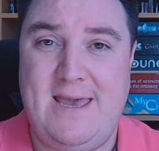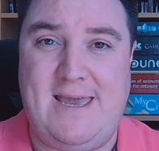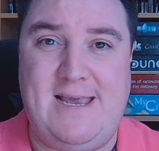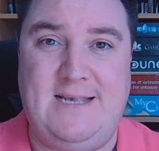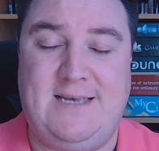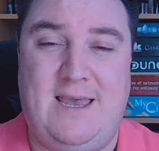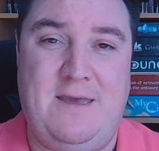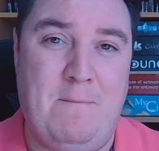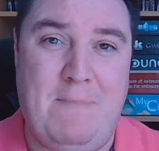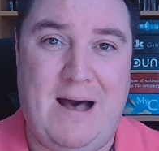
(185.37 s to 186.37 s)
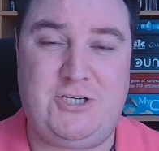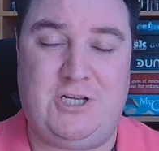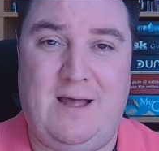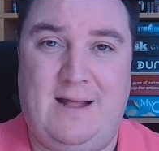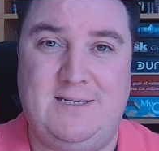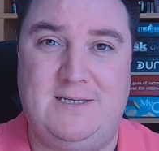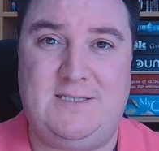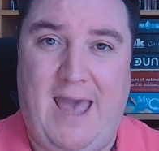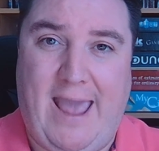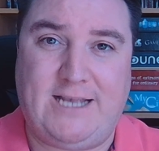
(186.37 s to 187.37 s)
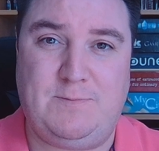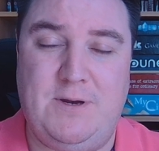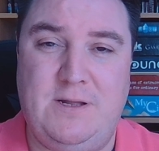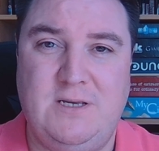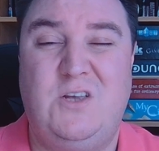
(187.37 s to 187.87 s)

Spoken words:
He's a martial artist expert,